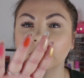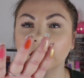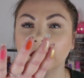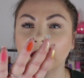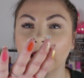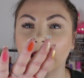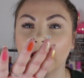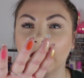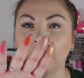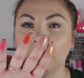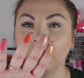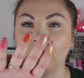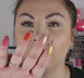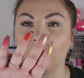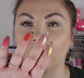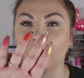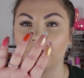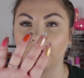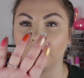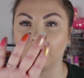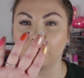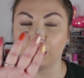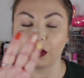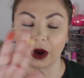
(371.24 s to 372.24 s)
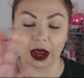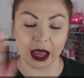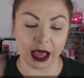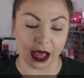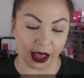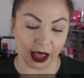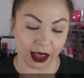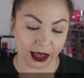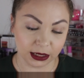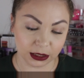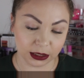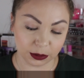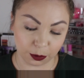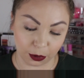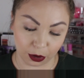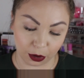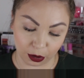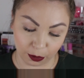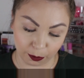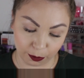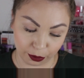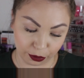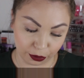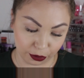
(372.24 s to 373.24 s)
Yeah, not the greatest,
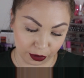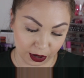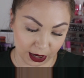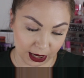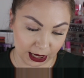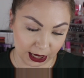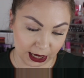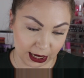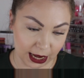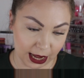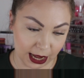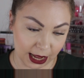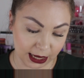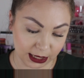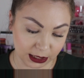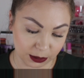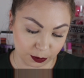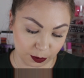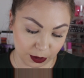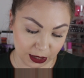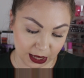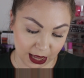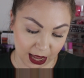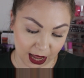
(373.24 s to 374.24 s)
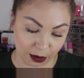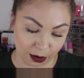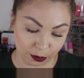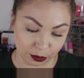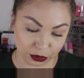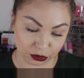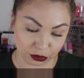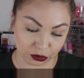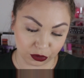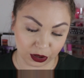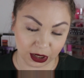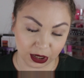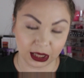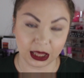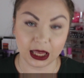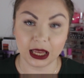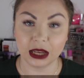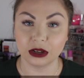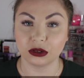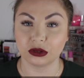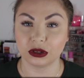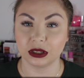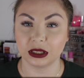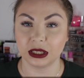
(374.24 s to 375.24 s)
but pretty nice. But yeah, I was really
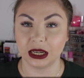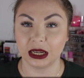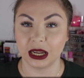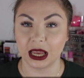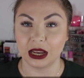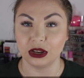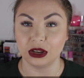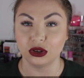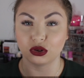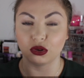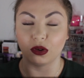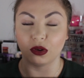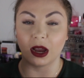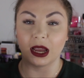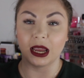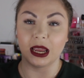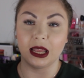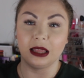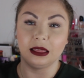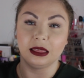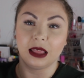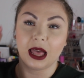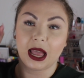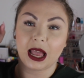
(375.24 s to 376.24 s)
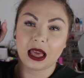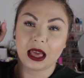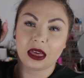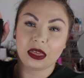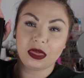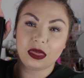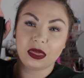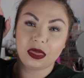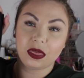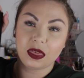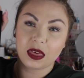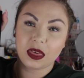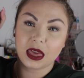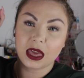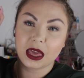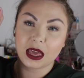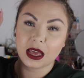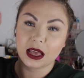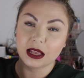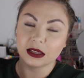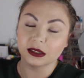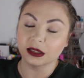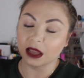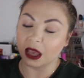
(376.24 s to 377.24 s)
interested in trying like
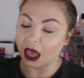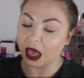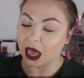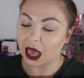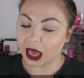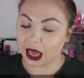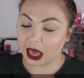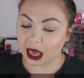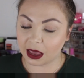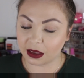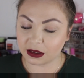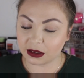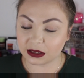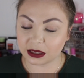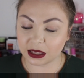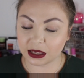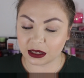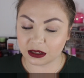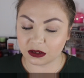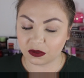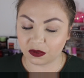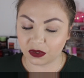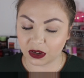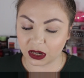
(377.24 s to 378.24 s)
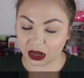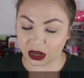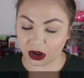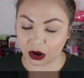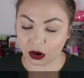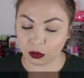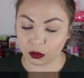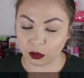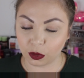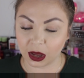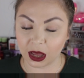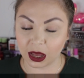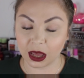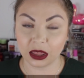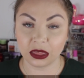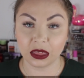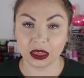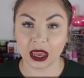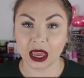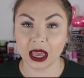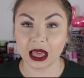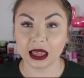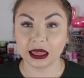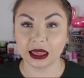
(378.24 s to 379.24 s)
these. Is this video
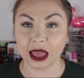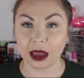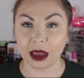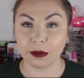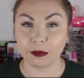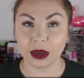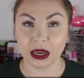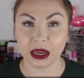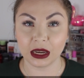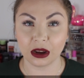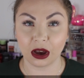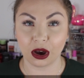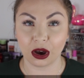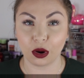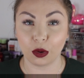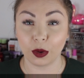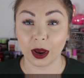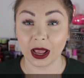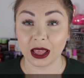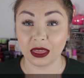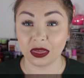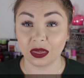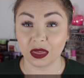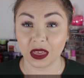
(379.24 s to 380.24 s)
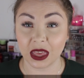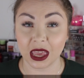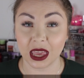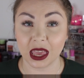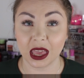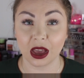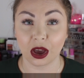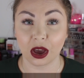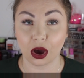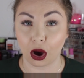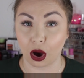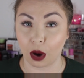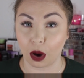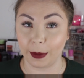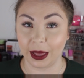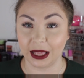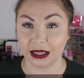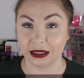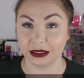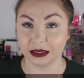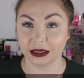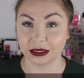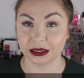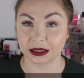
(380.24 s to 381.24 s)
worthy? Let me know in the
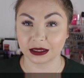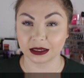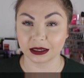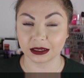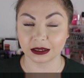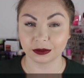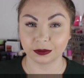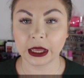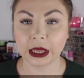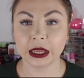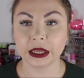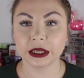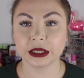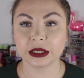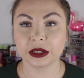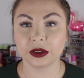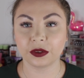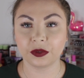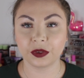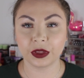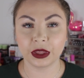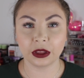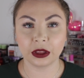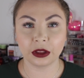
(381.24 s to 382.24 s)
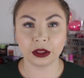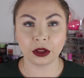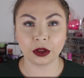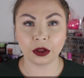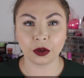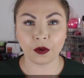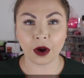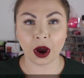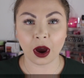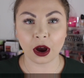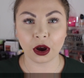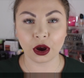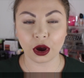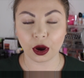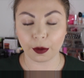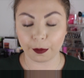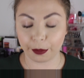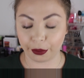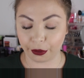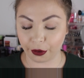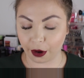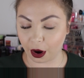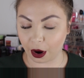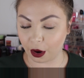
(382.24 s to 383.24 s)
comments. So from the LaRoc
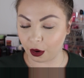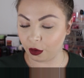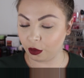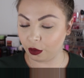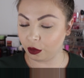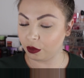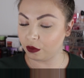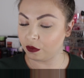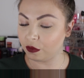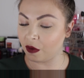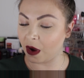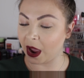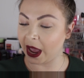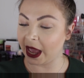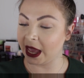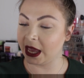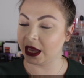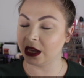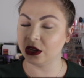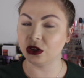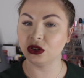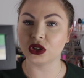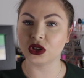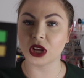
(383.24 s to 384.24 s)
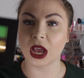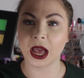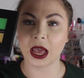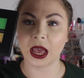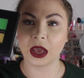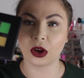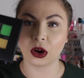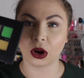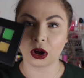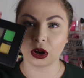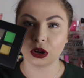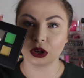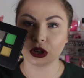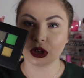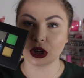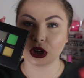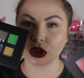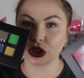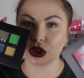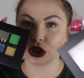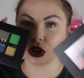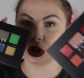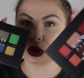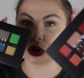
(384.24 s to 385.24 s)
Pro range, I got
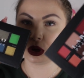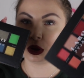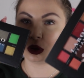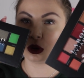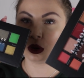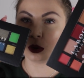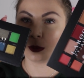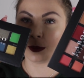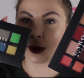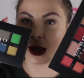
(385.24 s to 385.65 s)
two